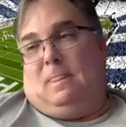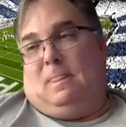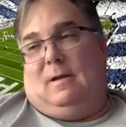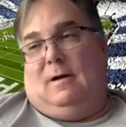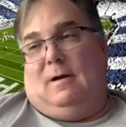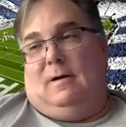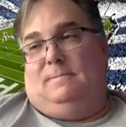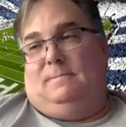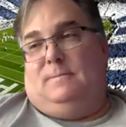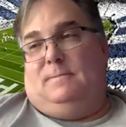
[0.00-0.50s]

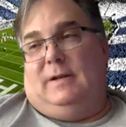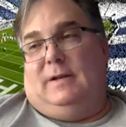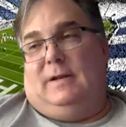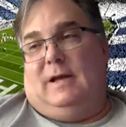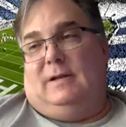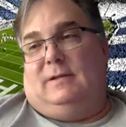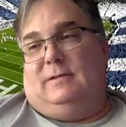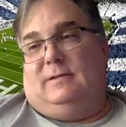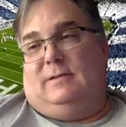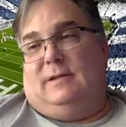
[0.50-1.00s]
um, and
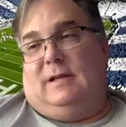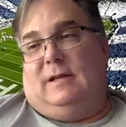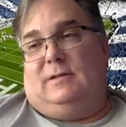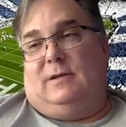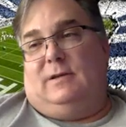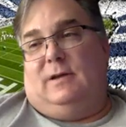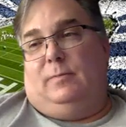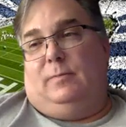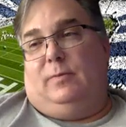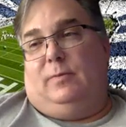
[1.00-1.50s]
that's that's
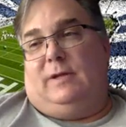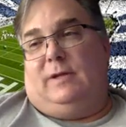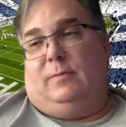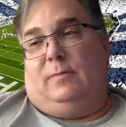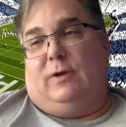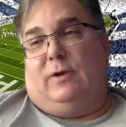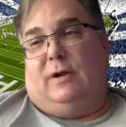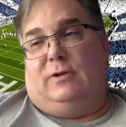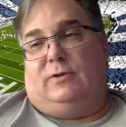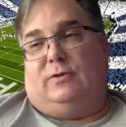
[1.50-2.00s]
gonna put that
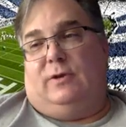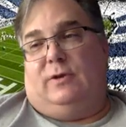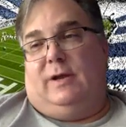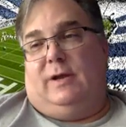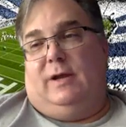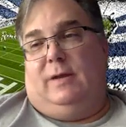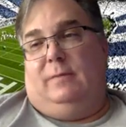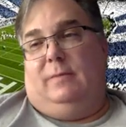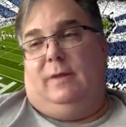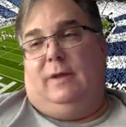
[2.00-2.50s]
pressure on
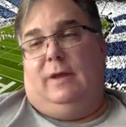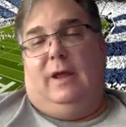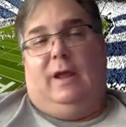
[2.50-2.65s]
him,